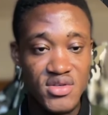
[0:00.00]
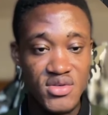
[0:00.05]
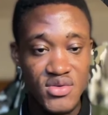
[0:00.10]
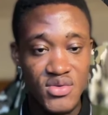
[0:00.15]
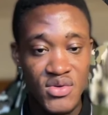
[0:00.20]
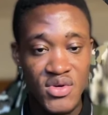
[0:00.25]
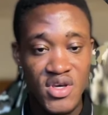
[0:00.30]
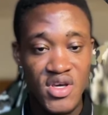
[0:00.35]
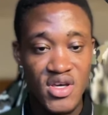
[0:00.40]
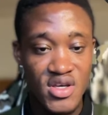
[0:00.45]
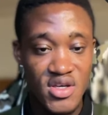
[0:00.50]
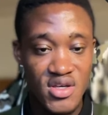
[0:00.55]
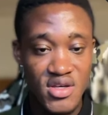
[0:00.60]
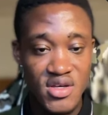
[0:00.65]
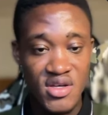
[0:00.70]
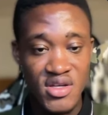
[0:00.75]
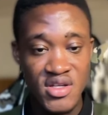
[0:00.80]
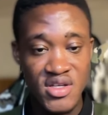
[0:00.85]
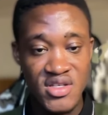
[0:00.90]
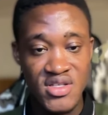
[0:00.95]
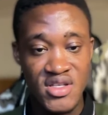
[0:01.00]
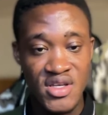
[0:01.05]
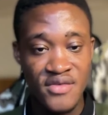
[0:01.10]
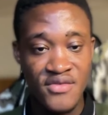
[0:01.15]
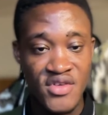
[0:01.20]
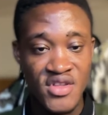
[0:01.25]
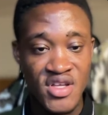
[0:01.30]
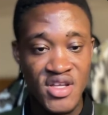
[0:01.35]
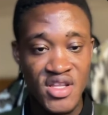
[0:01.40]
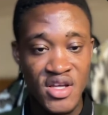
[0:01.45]
Okay, this is
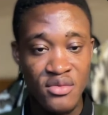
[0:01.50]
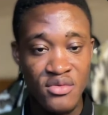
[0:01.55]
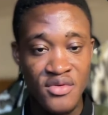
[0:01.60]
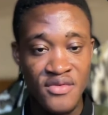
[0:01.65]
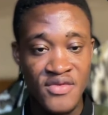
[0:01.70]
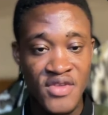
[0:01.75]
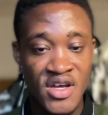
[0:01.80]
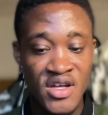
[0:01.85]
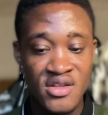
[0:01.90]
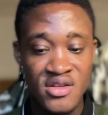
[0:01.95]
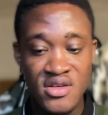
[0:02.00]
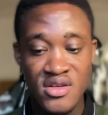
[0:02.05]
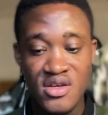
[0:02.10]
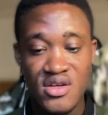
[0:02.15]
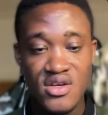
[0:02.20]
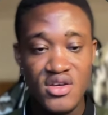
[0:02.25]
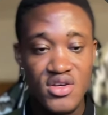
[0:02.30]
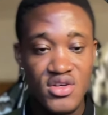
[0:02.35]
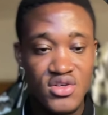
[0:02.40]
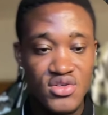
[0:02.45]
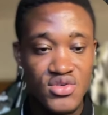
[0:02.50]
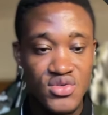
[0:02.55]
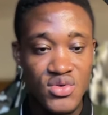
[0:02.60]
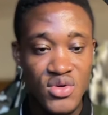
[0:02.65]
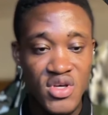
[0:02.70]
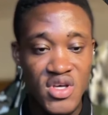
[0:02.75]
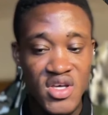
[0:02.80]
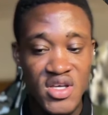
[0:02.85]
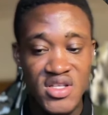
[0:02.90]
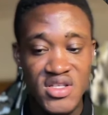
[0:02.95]
everything that we've done. So
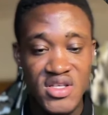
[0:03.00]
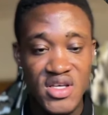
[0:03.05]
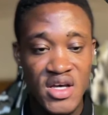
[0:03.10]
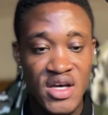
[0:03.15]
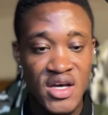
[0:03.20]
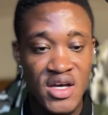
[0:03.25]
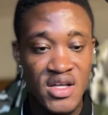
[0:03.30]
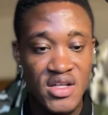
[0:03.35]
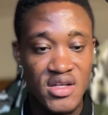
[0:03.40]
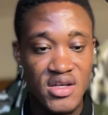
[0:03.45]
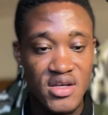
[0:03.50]
git add